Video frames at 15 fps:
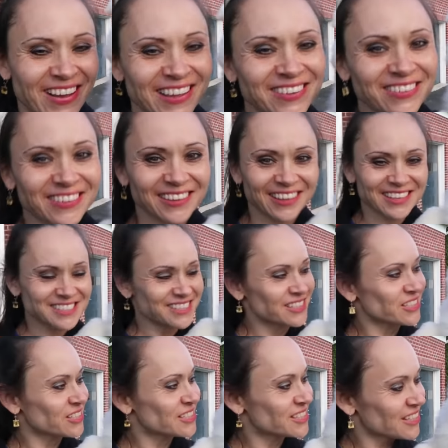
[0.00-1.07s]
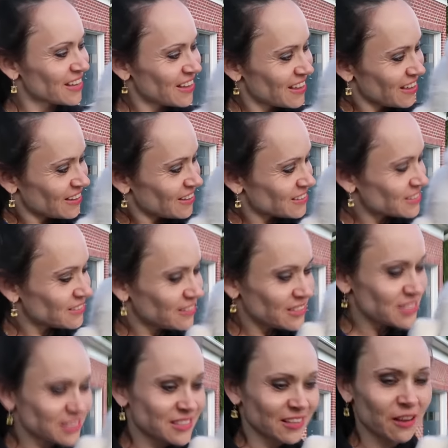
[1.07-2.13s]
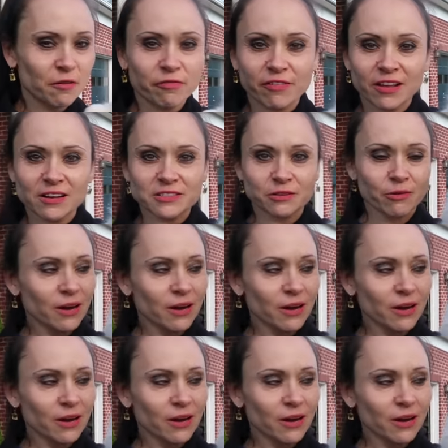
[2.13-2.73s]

my goodness, it just, this still feels